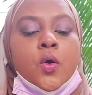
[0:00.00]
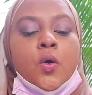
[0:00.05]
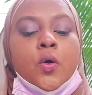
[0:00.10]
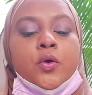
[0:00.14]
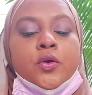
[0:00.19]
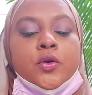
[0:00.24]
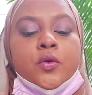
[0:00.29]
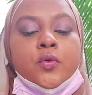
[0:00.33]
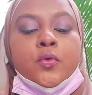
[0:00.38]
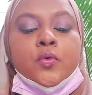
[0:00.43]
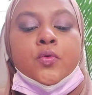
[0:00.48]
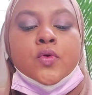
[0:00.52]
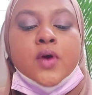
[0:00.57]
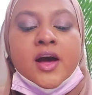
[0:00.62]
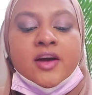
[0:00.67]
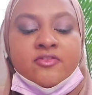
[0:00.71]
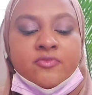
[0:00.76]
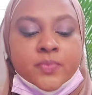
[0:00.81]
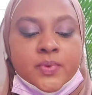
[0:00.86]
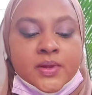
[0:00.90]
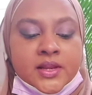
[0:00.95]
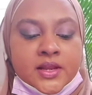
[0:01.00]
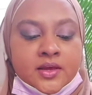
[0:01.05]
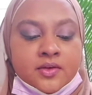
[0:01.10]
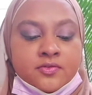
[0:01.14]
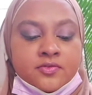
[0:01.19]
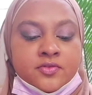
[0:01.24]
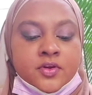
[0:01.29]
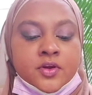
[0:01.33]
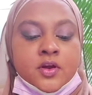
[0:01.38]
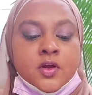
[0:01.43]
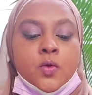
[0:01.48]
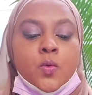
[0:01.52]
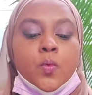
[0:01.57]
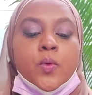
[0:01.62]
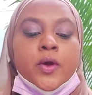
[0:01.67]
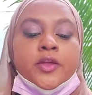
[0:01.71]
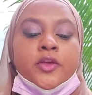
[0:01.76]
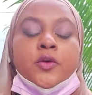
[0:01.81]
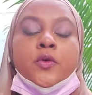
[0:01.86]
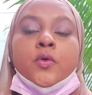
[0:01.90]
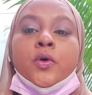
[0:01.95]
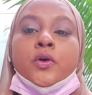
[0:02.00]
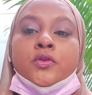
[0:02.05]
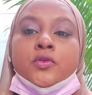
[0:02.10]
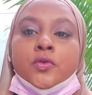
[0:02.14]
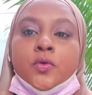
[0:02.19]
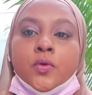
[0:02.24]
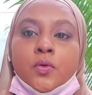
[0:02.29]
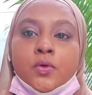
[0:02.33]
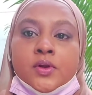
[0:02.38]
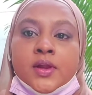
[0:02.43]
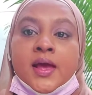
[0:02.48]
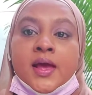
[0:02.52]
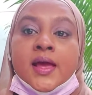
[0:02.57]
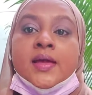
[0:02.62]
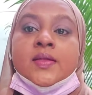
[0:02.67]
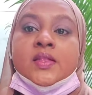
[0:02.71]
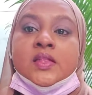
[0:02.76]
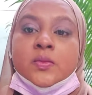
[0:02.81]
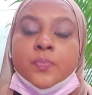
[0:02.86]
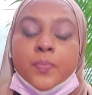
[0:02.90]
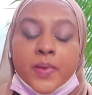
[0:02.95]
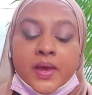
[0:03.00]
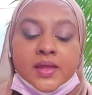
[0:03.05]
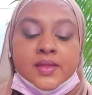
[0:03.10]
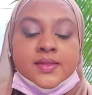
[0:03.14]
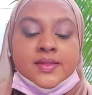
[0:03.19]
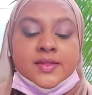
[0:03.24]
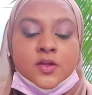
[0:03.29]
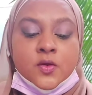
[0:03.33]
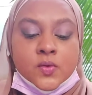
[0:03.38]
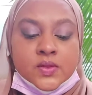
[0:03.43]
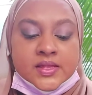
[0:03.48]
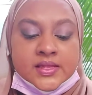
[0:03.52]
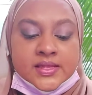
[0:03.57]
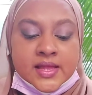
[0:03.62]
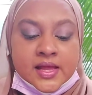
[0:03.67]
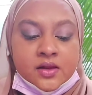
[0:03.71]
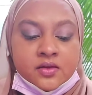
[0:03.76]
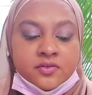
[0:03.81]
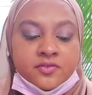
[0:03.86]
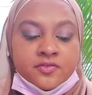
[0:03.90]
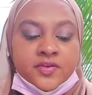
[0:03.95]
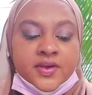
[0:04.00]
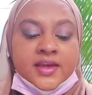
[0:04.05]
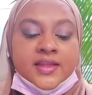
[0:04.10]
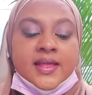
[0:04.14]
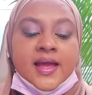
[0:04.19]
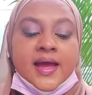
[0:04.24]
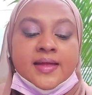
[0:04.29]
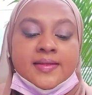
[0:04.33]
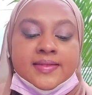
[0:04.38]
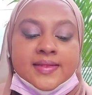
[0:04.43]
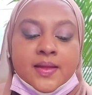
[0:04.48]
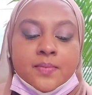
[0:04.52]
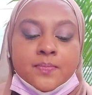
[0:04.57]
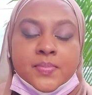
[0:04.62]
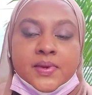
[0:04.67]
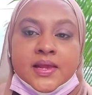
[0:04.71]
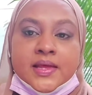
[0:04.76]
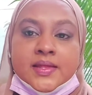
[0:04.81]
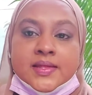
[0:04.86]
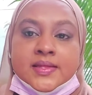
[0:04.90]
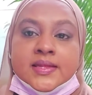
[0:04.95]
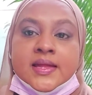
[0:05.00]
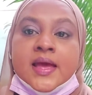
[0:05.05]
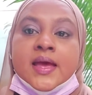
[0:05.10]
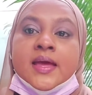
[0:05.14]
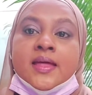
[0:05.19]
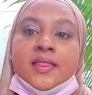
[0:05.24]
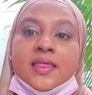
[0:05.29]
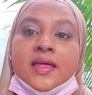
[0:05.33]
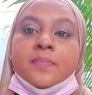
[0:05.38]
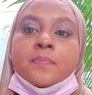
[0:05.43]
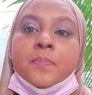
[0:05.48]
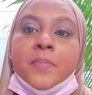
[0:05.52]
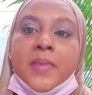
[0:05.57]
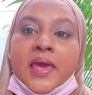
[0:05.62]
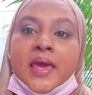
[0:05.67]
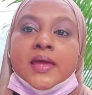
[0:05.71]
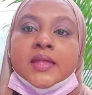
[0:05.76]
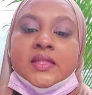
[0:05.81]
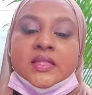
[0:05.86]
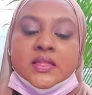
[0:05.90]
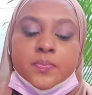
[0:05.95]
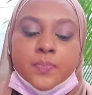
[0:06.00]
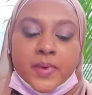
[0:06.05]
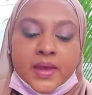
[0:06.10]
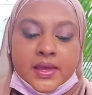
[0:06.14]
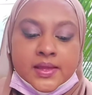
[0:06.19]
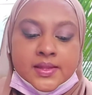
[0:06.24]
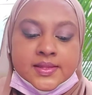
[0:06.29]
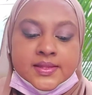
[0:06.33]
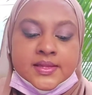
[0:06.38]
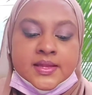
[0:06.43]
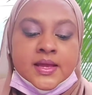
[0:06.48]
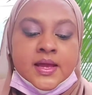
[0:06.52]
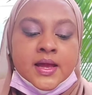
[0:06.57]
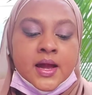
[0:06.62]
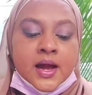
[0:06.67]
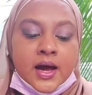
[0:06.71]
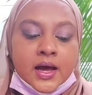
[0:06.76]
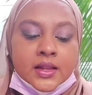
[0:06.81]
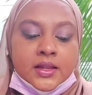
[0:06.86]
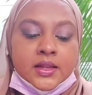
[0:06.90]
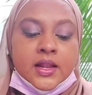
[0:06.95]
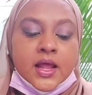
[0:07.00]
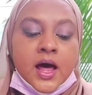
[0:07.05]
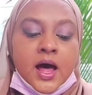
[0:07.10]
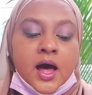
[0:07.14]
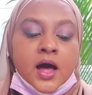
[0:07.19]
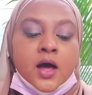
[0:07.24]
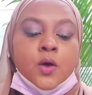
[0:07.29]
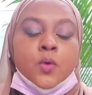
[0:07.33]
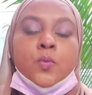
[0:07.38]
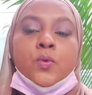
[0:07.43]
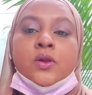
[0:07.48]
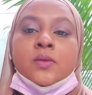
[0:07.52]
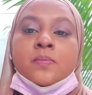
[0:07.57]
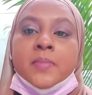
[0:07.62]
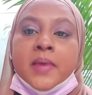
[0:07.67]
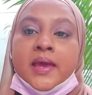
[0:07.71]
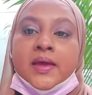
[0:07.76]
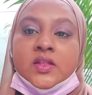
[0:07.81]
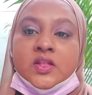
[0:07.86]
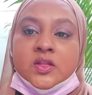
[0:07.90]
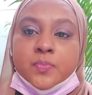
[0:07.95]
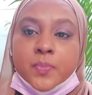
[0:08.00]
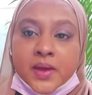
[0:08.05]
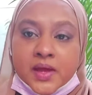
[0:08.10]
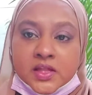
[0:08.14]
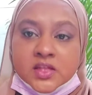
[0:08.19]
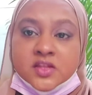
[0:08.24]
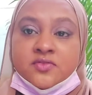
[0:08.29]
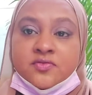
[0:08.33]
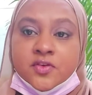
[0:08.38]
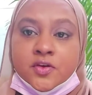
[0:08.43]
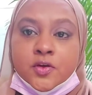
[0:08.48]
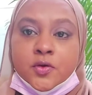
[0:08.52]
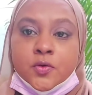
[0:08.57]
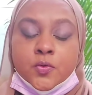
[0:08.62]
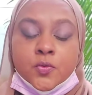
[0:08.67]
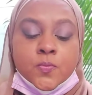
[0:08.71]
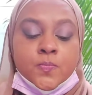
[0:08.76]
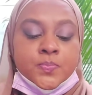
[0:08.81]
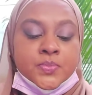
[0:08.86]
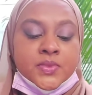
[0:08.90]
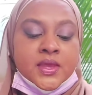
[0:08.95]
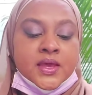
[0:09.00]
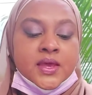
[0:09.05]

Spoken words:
O you who have believed, when you are told, space yourself in assemblies, then make space. Allah will make space for you.